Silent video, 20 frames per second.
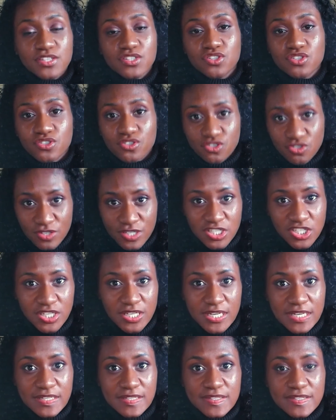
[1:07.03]

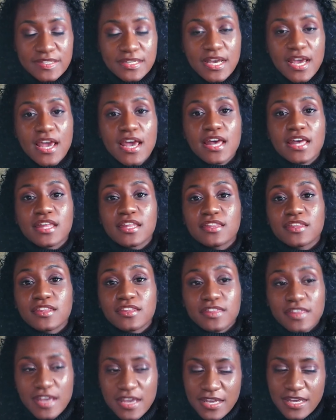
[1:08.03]
nutritionist. The
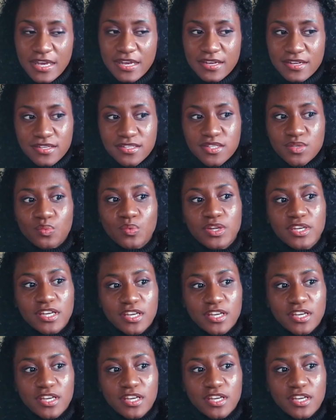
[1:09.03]
thing is, when it